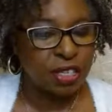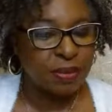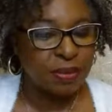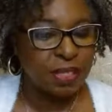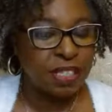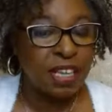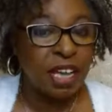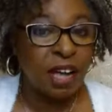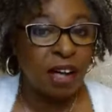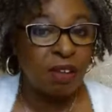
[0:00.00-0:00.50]
to
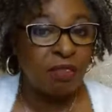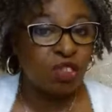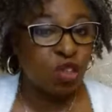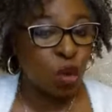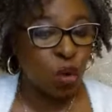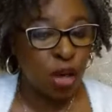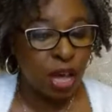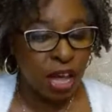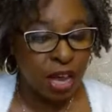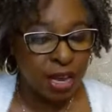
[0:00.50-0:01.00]

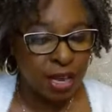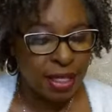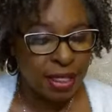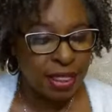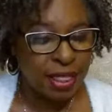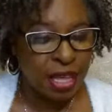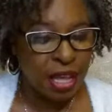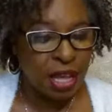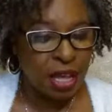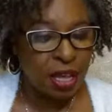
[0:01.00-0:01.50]
themselves or
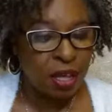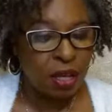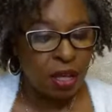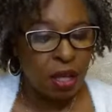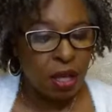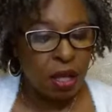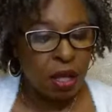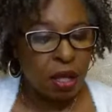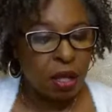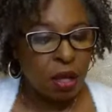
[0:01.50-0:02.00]
anything
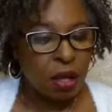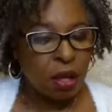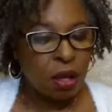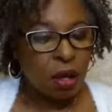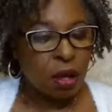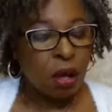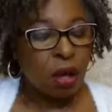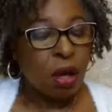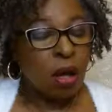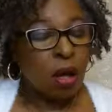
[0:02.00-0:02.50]

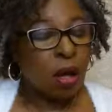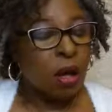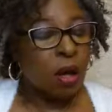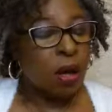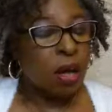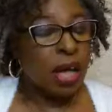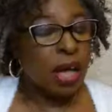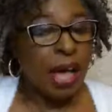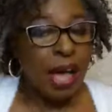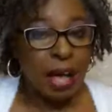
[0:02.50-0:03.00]

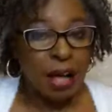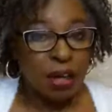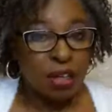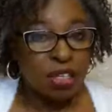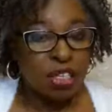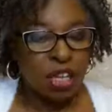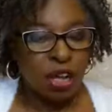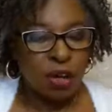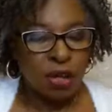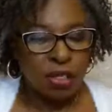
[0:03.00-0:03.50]

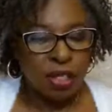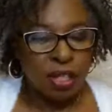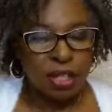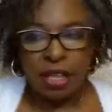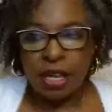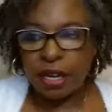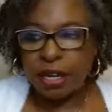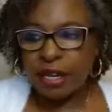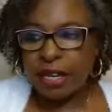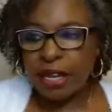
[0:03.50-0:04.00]
else other
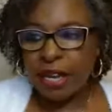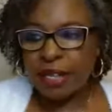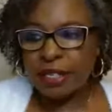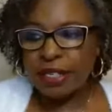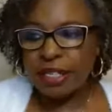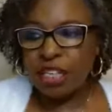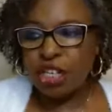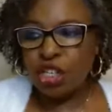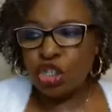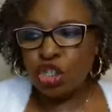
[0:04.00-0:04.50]
than
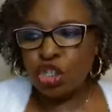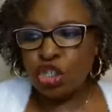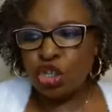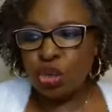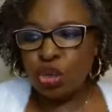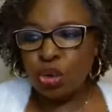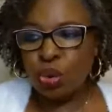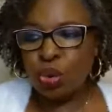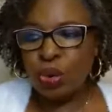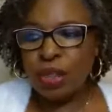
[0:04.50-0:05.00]
getting
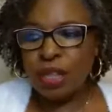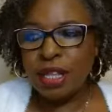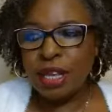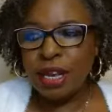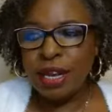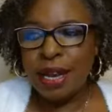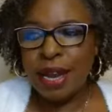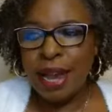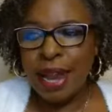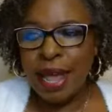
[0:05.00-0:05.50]
to
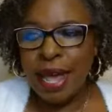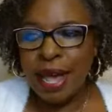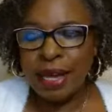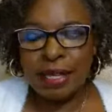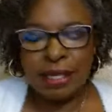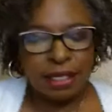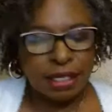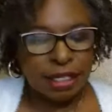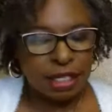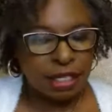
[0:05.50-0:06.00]
the
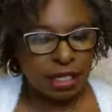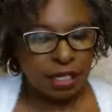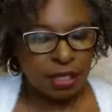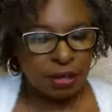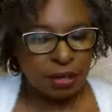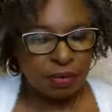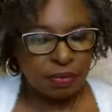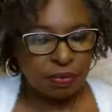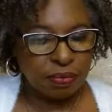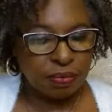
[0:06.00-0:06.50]

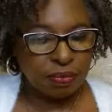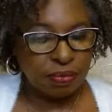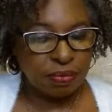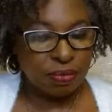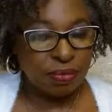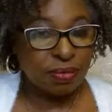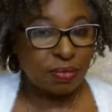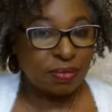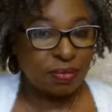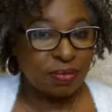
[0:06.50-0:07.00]
next
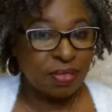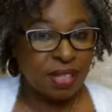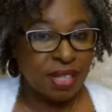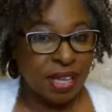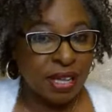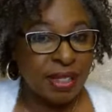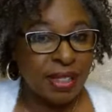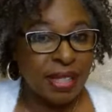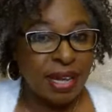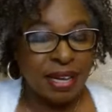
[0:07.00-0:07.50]

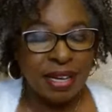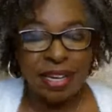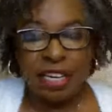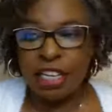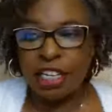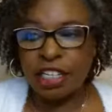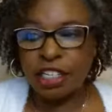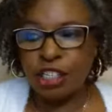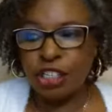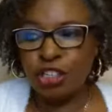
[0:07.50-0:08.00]
thing that
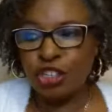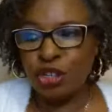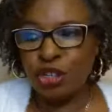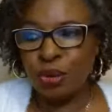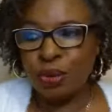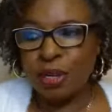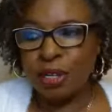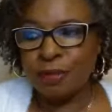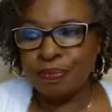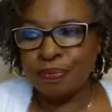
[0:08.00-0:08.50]
needs
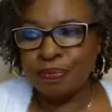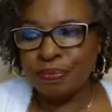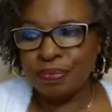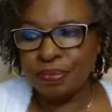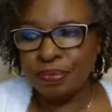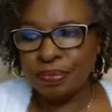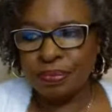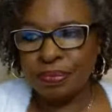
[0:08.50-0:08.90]
doing.